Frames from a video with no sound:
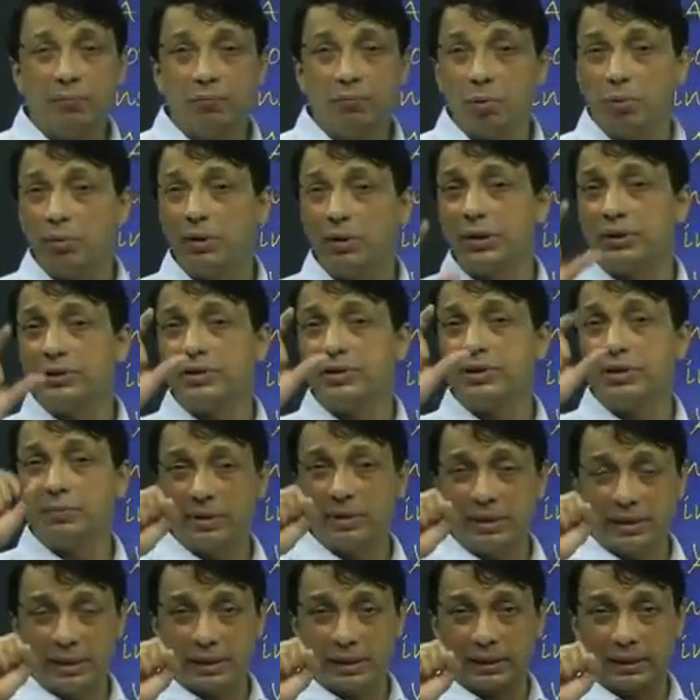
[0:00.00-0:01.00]
pupil constricts
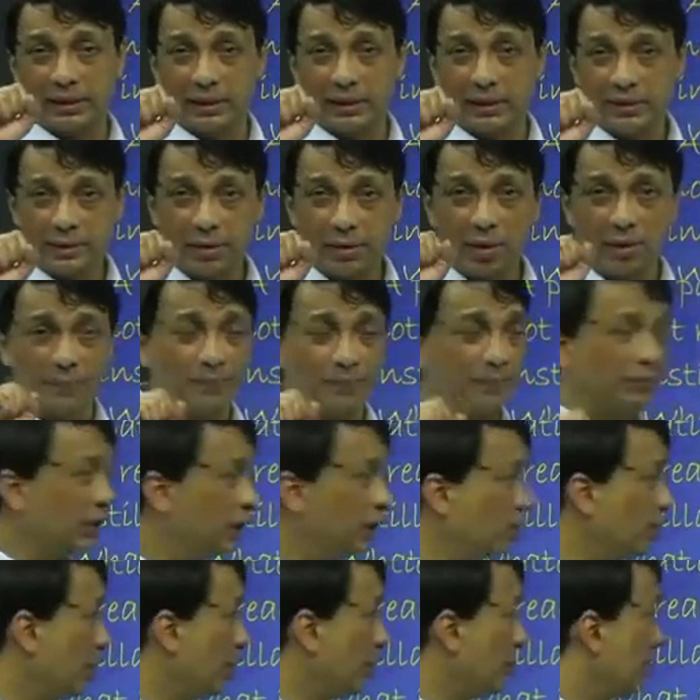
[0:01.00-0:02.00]
immediately, is it not?
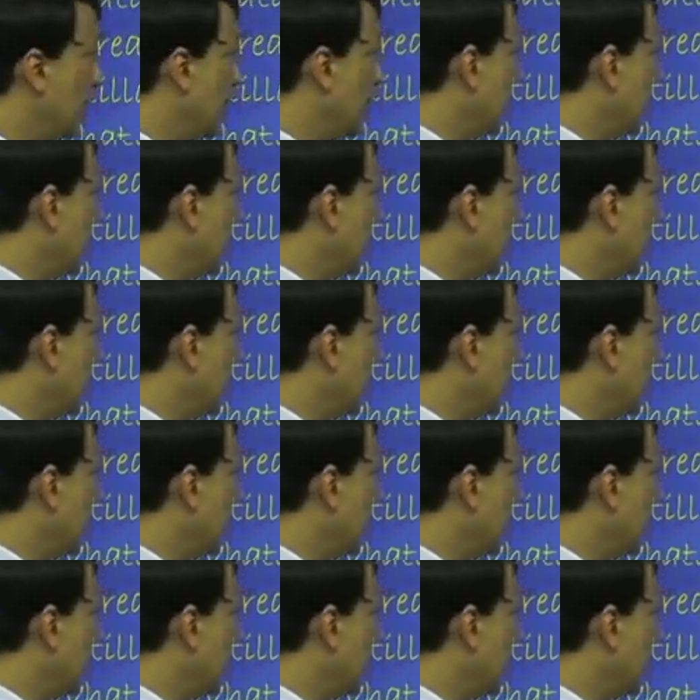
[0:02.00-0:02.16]
Remember